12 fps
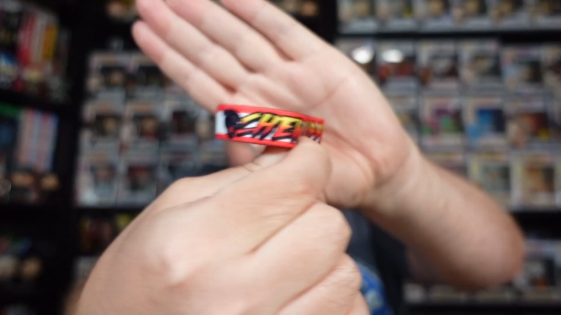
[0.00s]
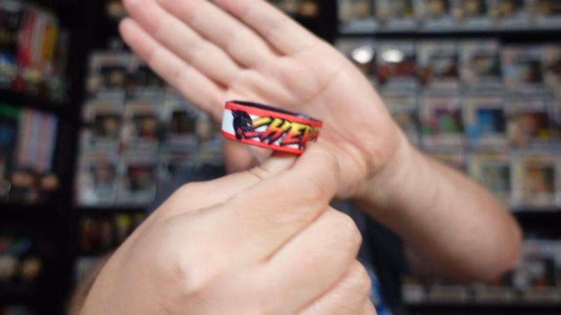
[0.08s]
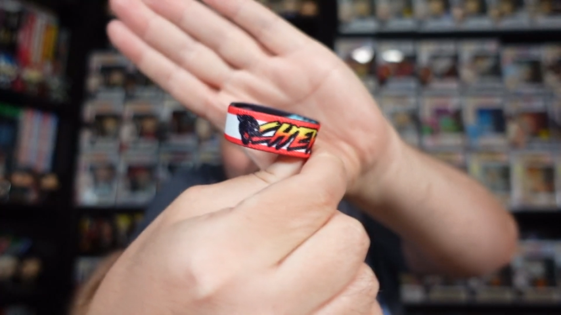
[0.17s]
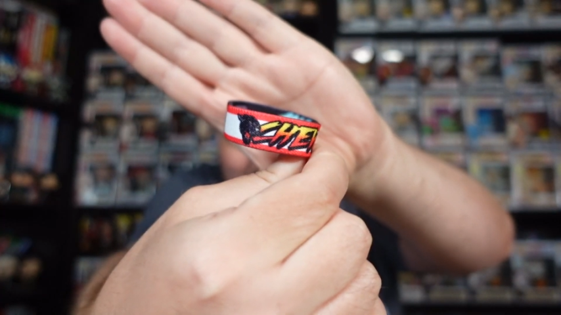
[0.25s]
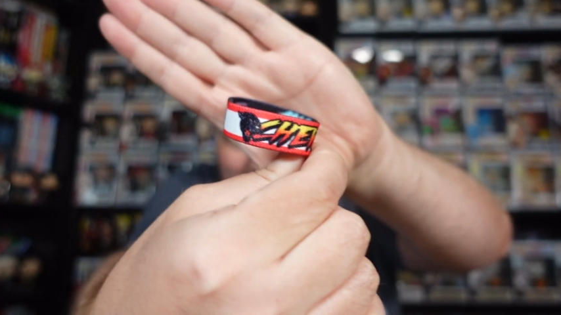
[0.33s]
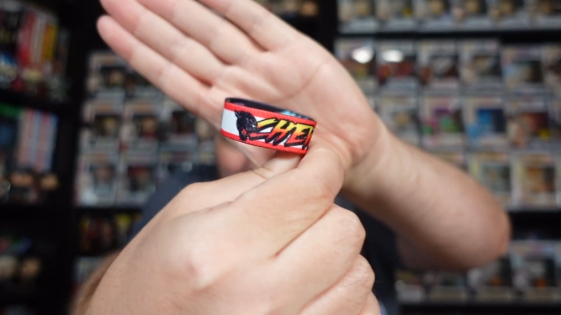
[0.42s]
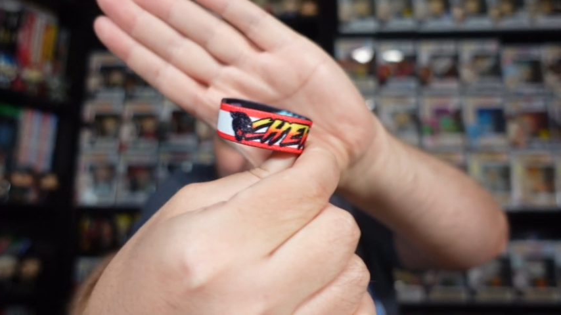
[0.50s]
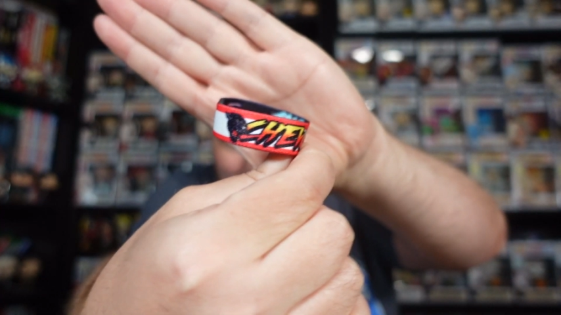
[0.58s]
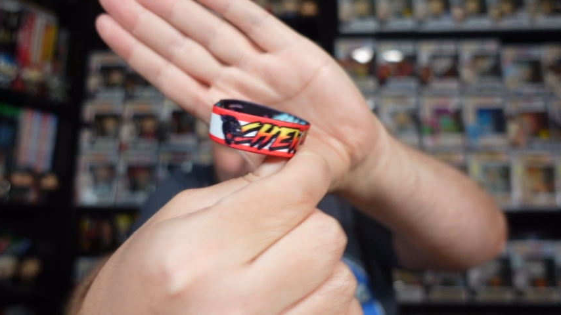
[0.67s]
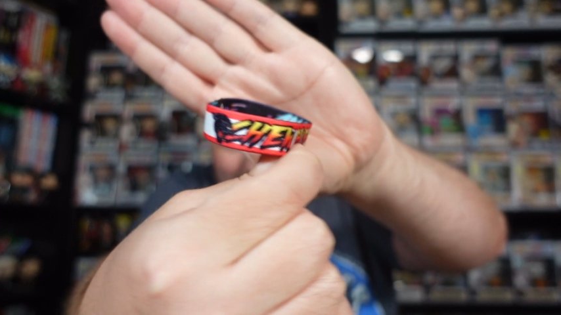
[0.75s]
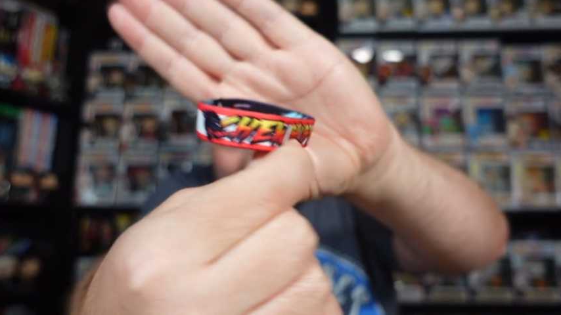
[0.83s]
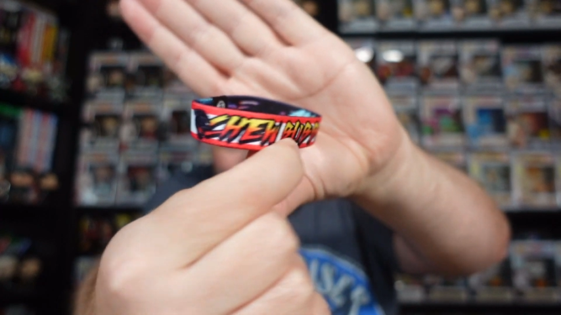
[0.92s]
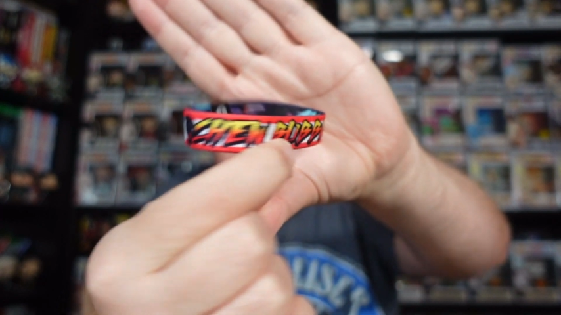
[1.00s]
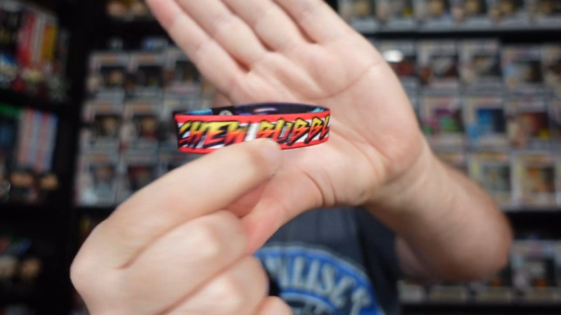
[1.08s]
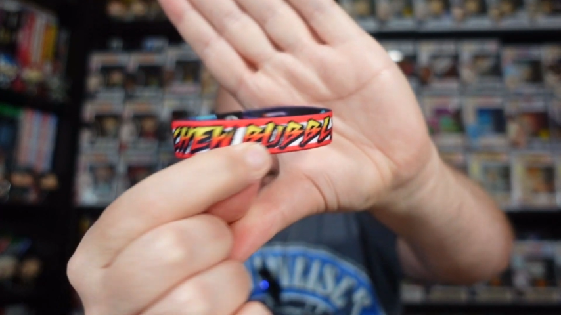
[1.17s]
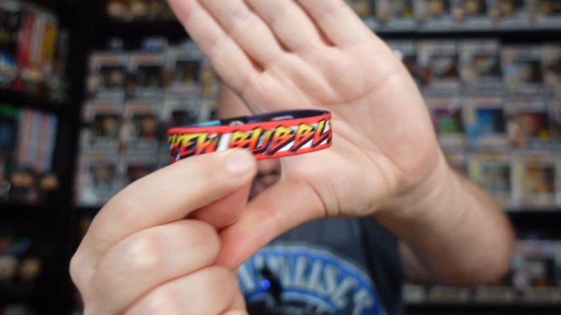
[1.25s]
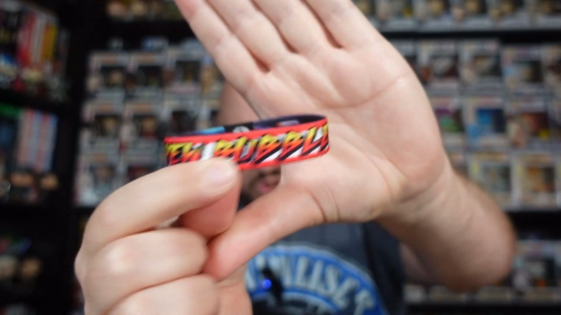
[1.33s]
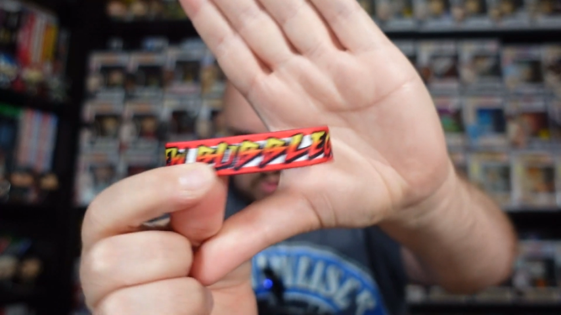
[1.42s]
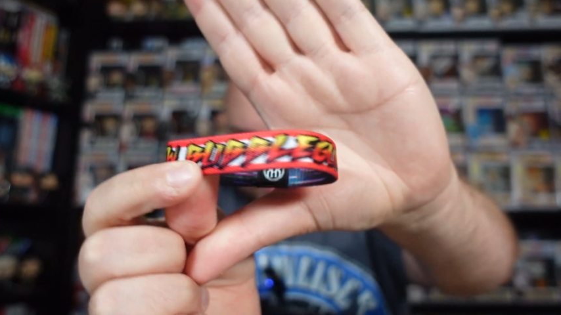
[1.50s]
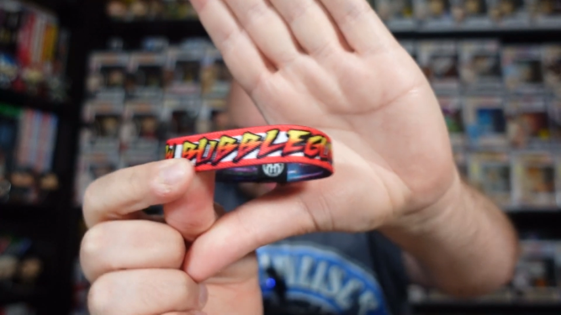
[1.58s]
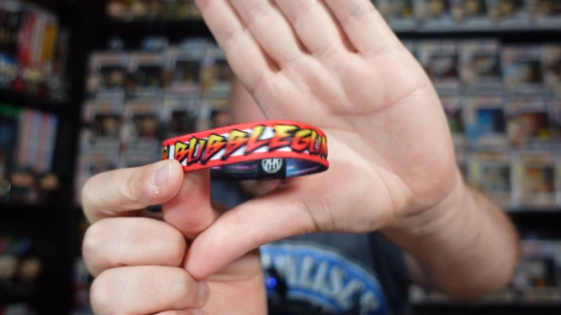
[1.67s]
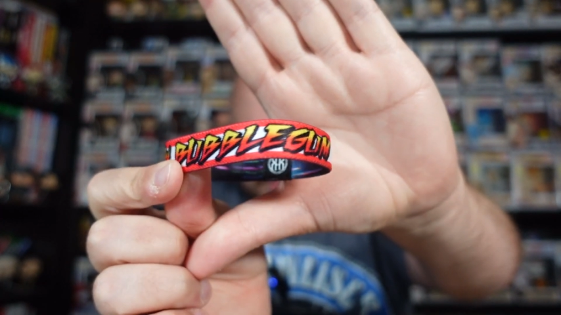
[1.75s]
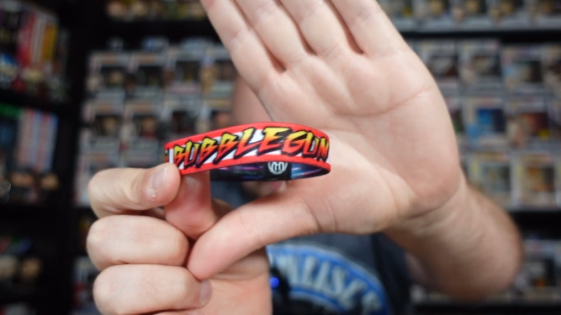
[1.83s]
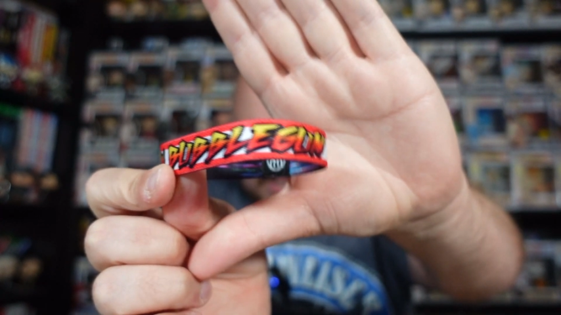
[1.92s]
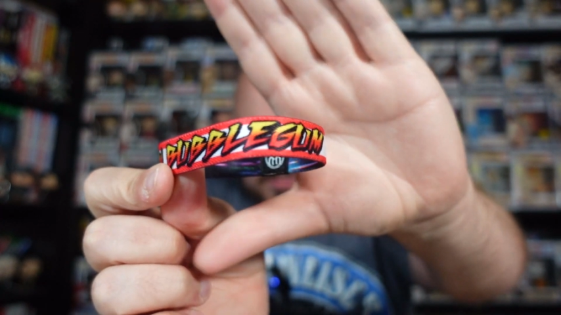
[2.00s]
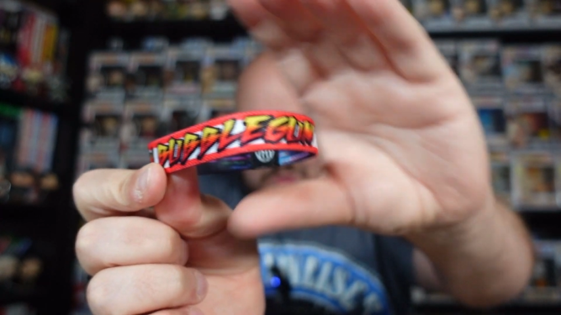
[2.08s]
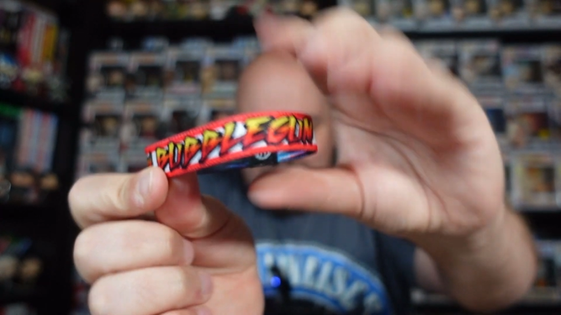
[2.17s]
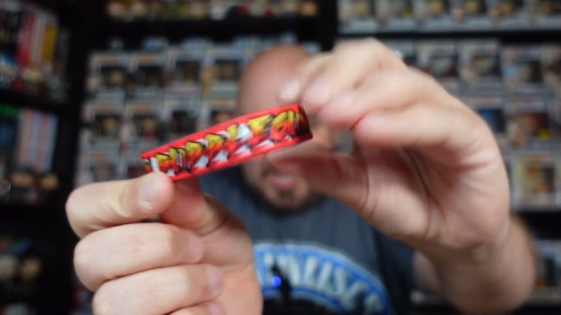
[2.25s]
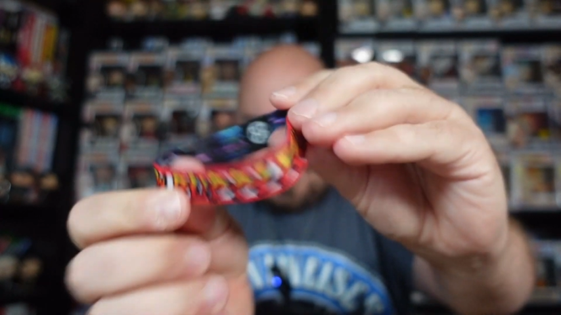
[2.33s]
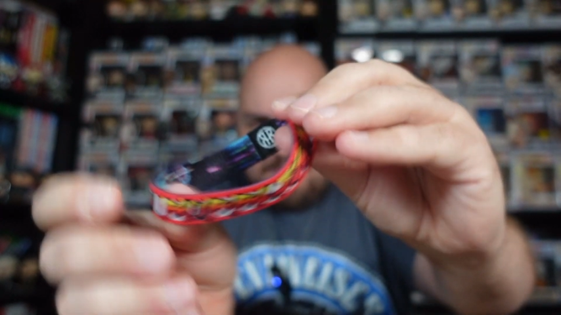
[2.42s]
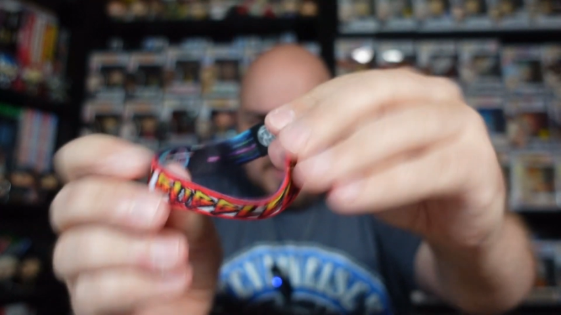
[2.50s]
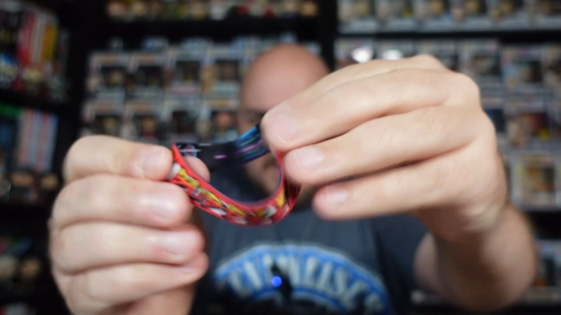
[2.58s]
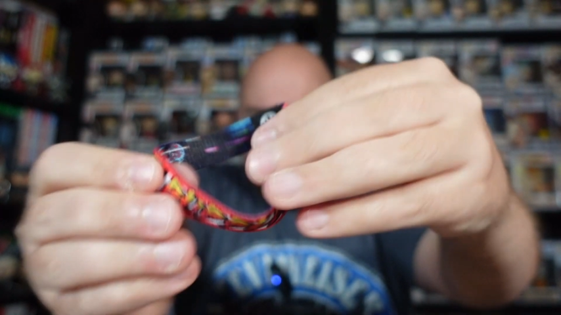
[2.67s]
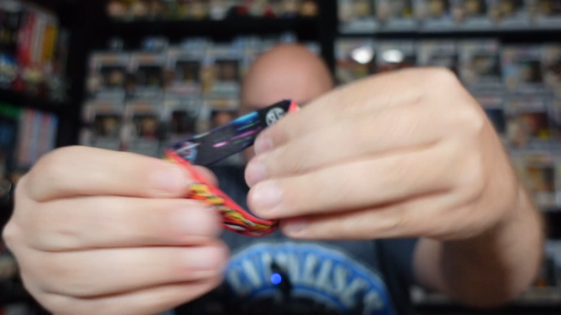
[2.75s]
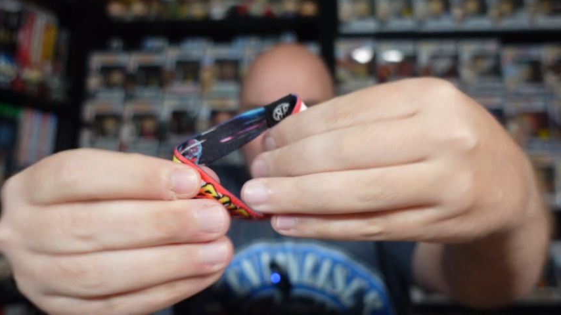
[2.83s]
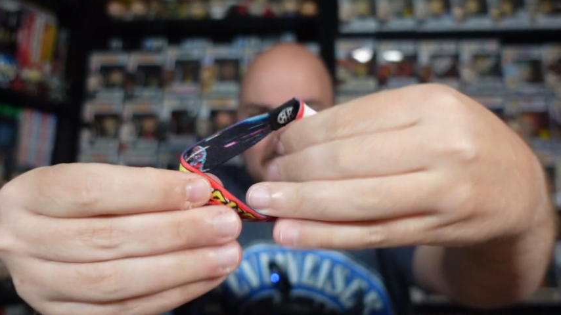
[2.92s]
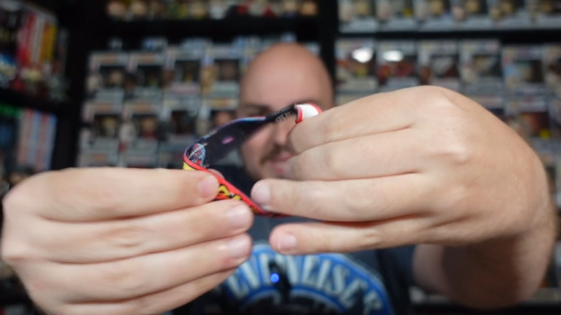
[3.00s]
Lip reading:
No face is visible, so there are no lips to read.